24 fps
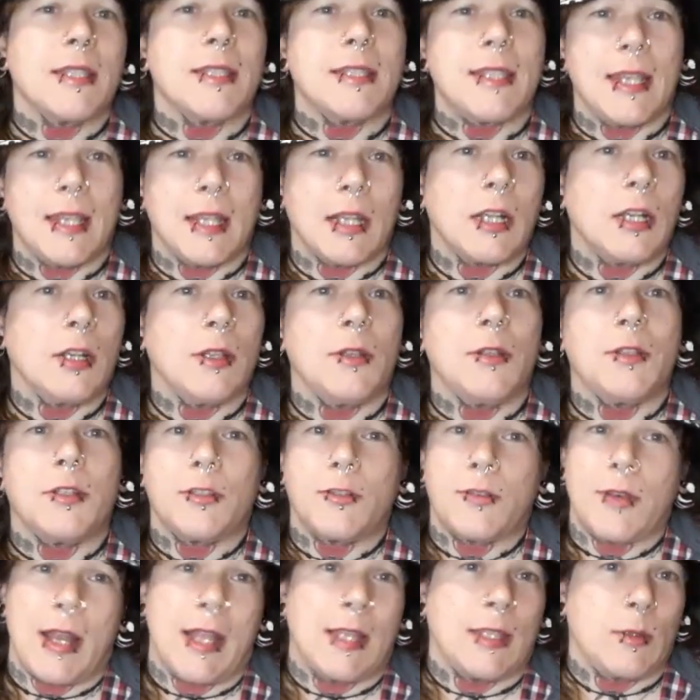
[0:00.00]
must
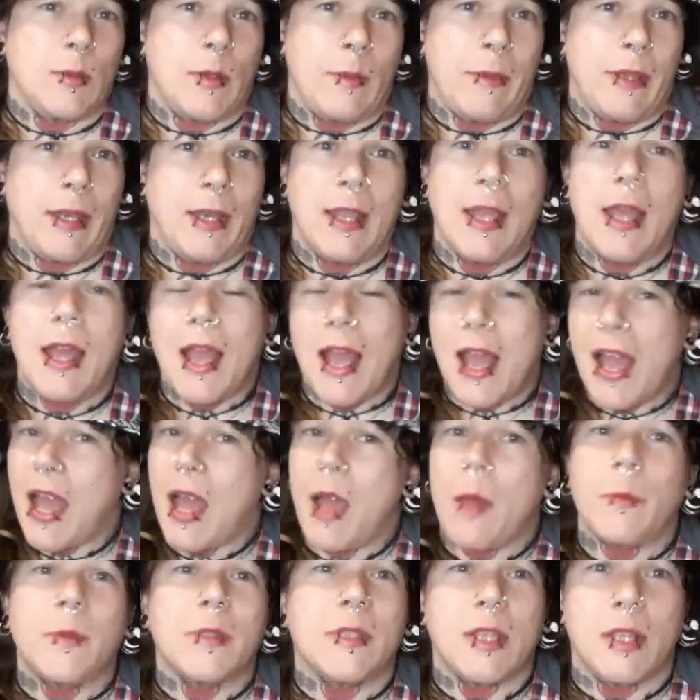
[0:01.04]
include trans women.
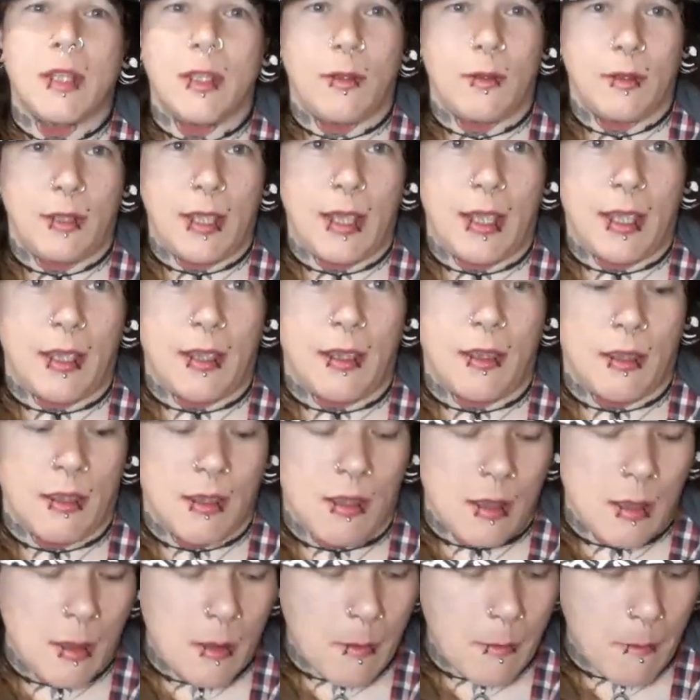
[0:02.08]
Absolutely.
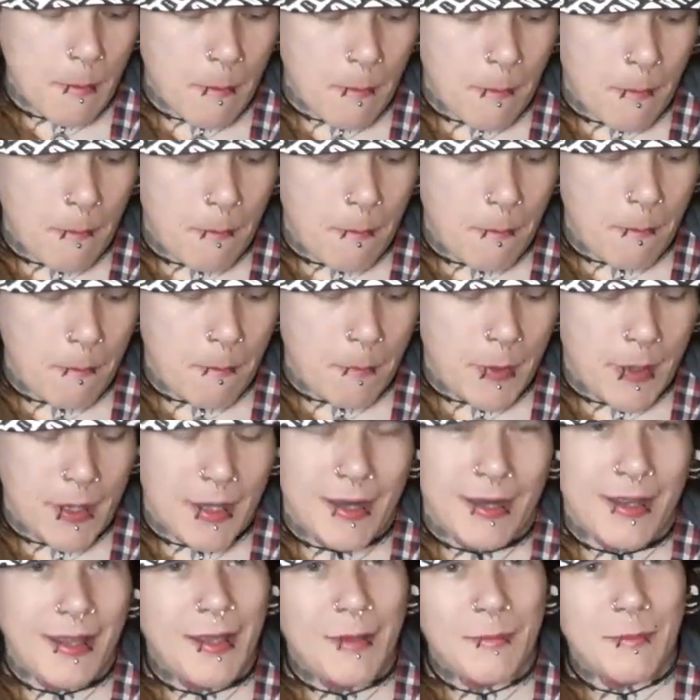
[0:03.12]

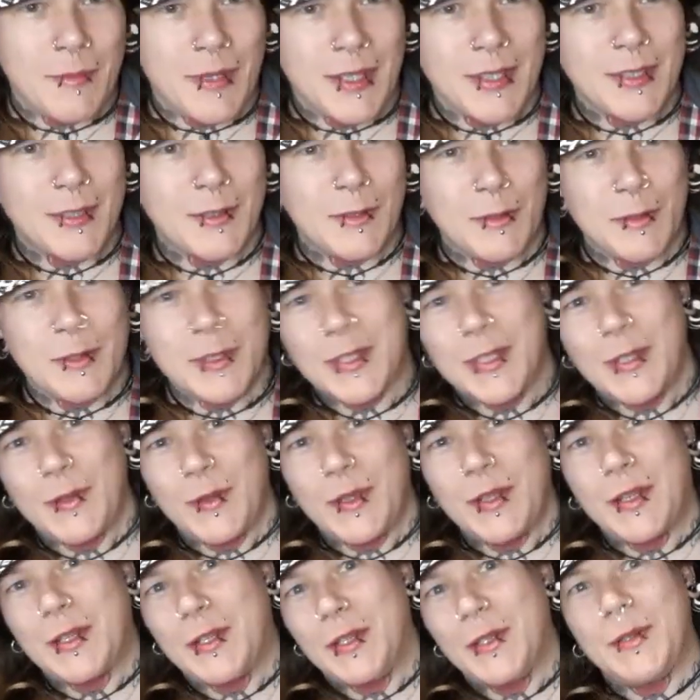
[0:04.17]
But it must
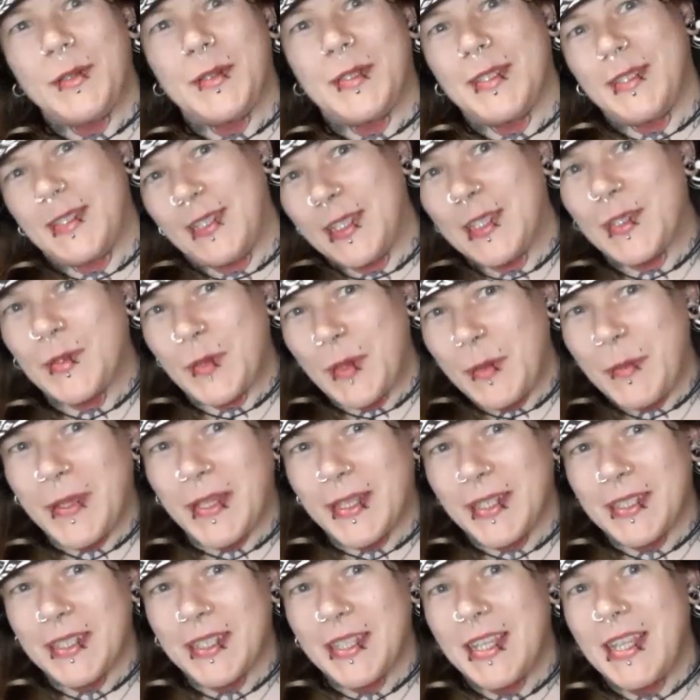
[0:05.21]
also include cis
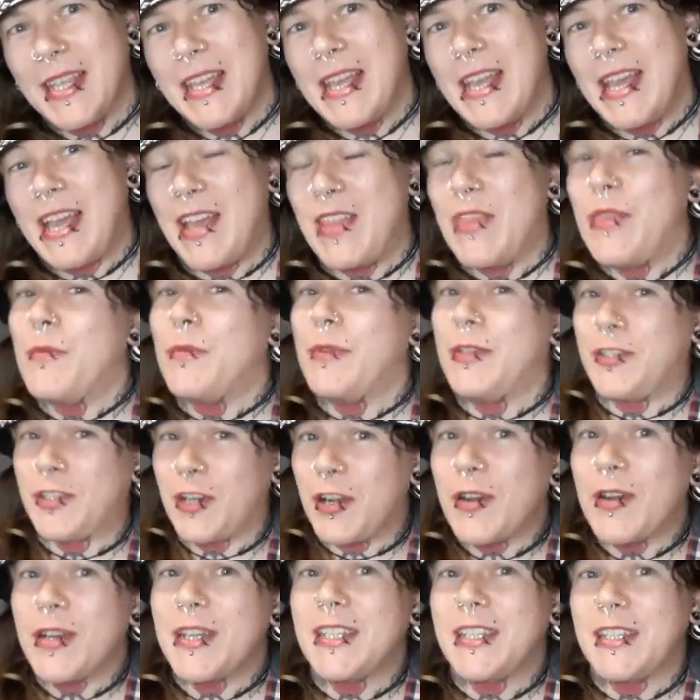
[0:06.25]
women, and the
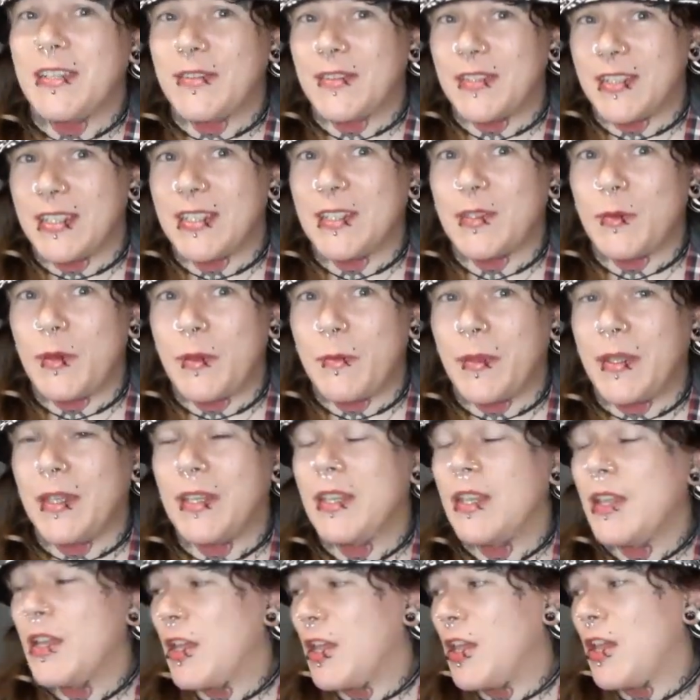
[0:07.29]
majority of cis
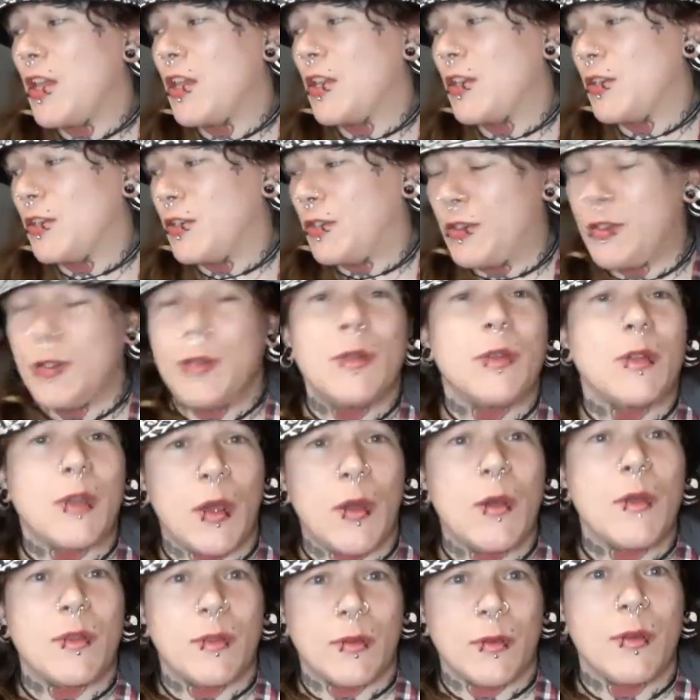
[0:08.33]
women do
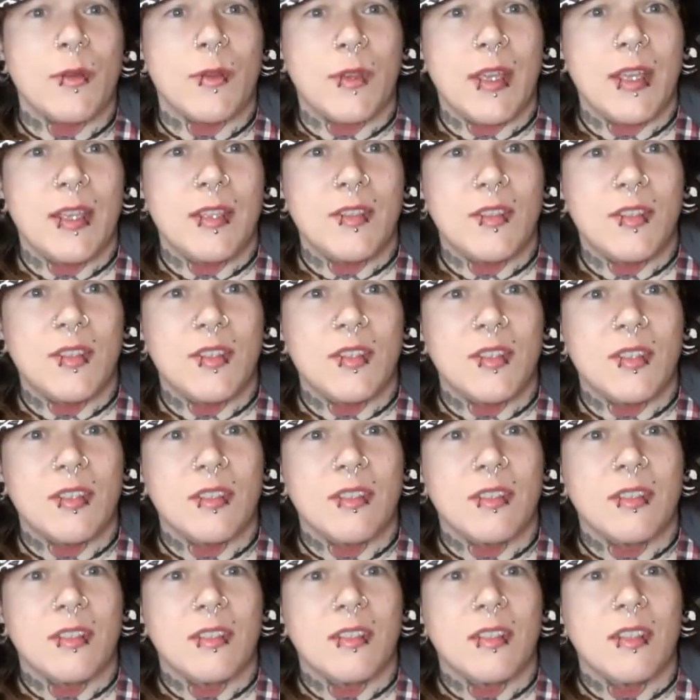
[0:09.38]
go through this.
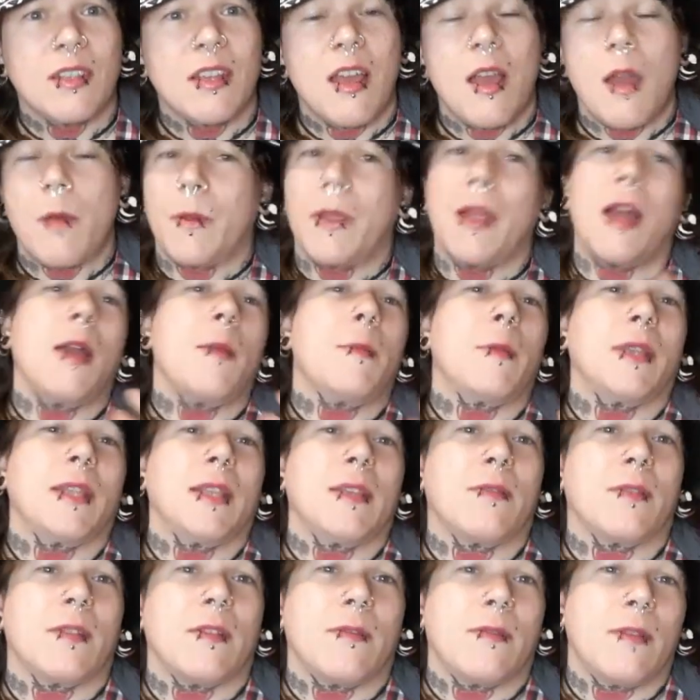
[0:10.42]
I mean, I
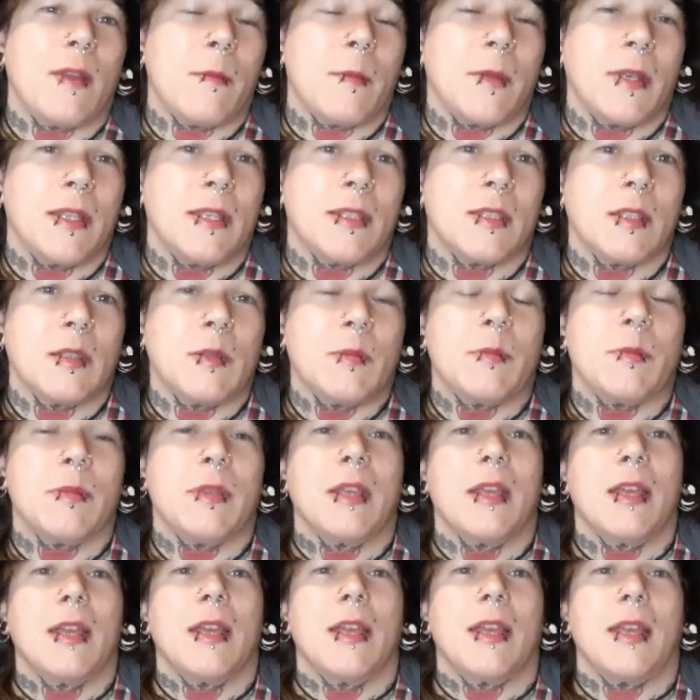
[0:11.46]
believe that
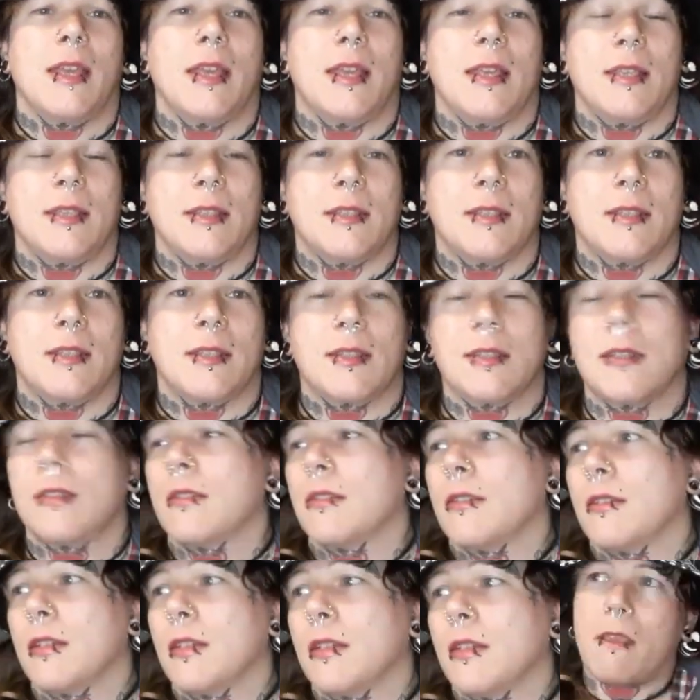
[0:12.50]
feminism
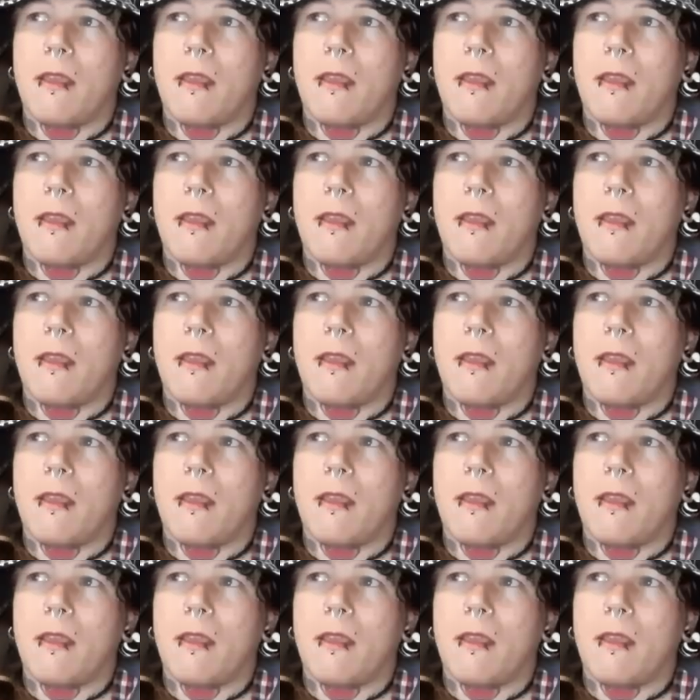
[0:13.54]
is